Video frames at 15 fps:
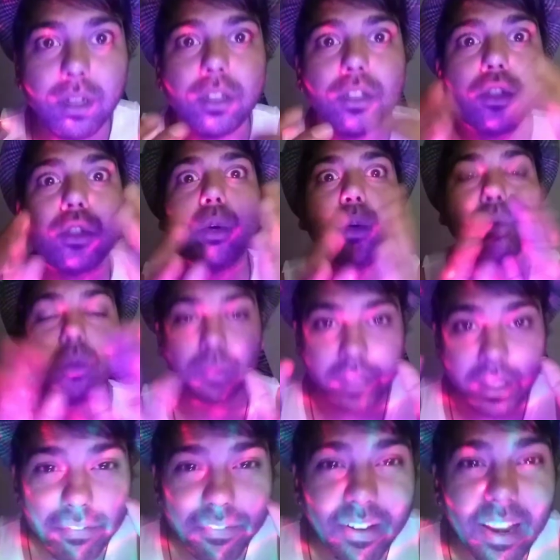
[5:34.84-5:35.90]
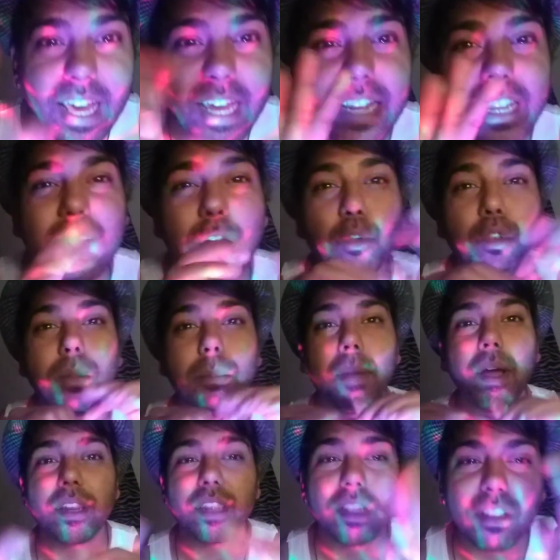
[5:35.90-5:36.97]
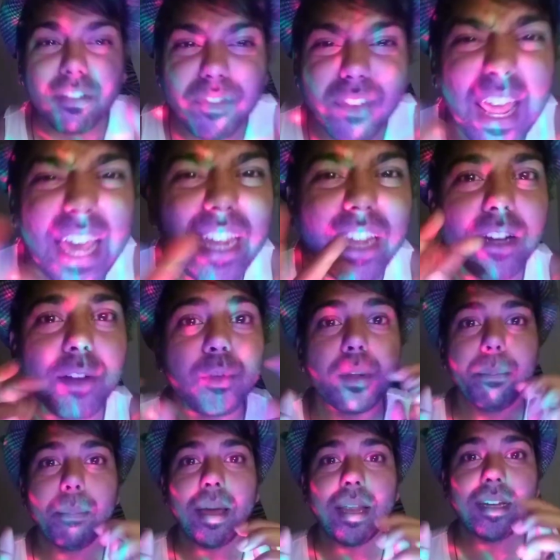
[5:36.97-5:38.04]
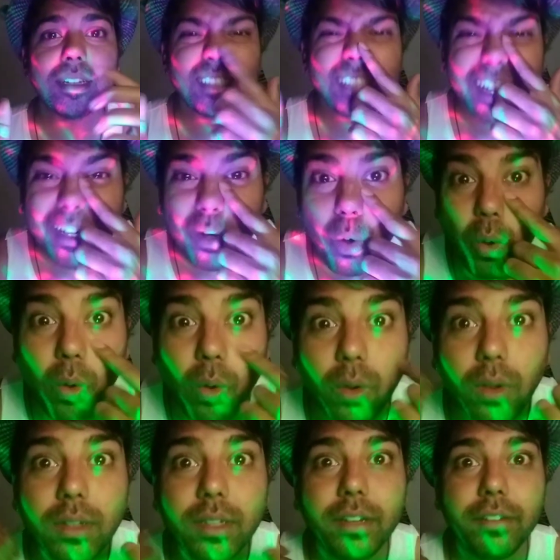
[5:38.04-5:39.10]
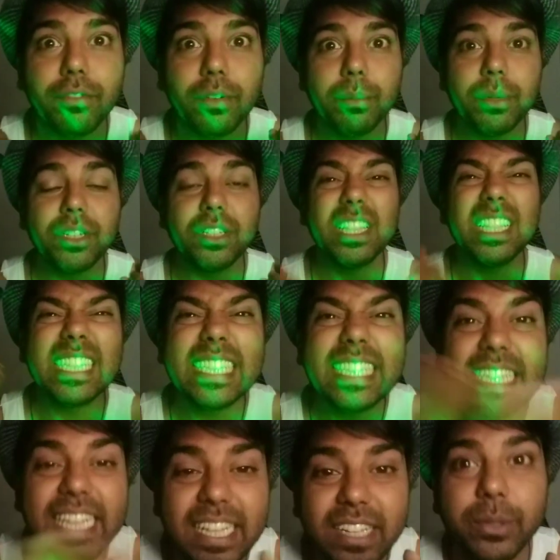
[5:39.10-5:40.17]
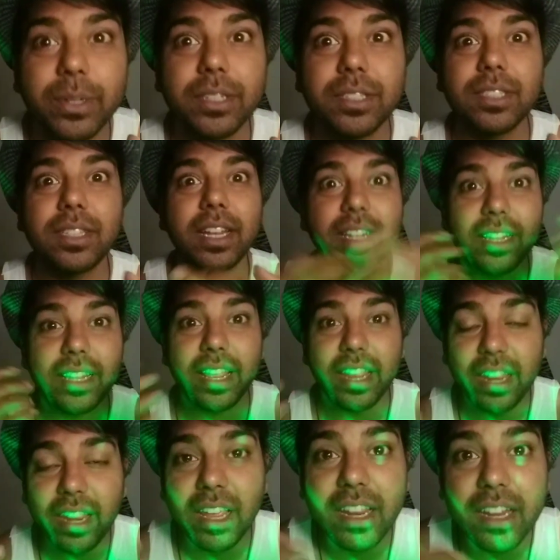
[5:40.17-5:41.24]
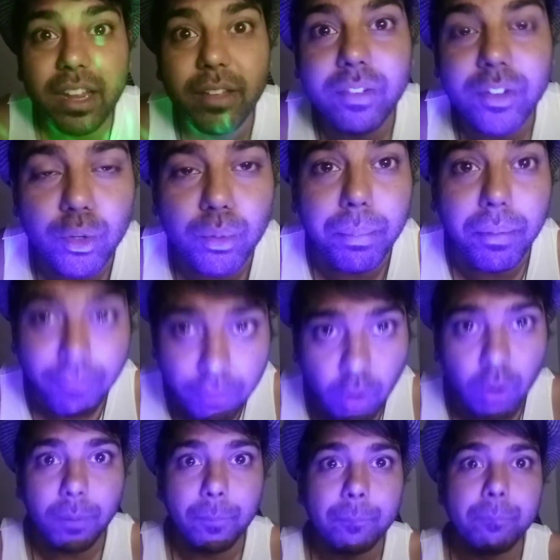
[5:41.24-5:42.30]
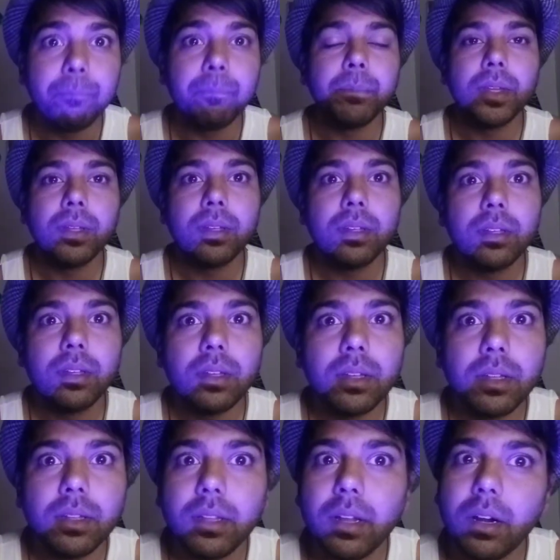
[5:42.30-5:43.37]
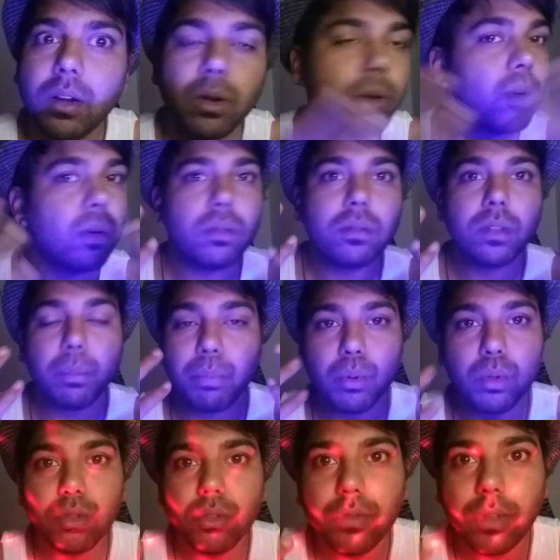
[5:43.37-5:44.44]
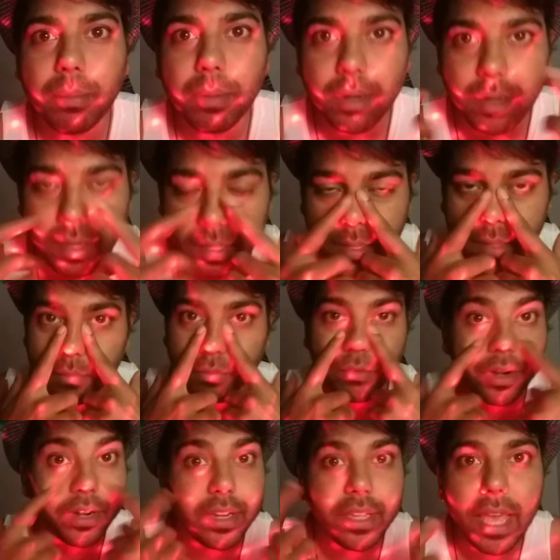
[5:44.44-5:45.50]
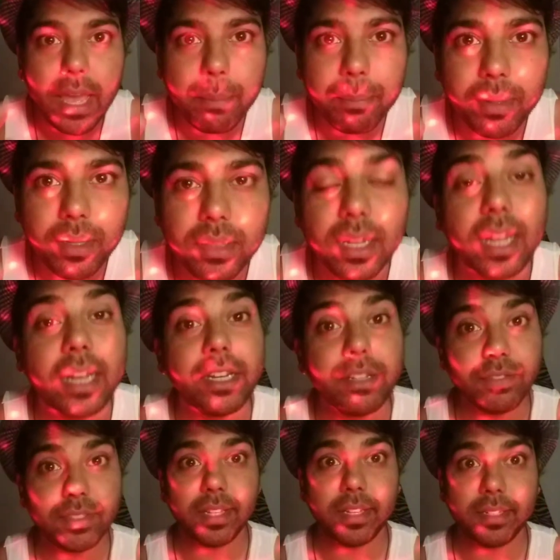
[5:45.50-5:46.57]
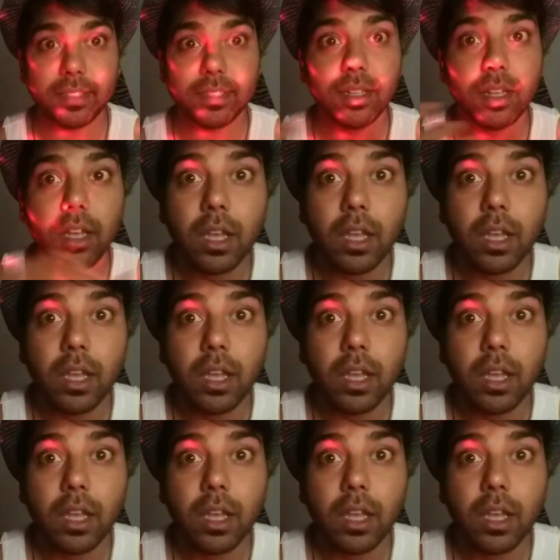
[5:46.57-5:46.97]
So they fly around the market, they fly around the palace, get all the information, the secrets that they never knew before. The both of them are like very happy. The Caliph says,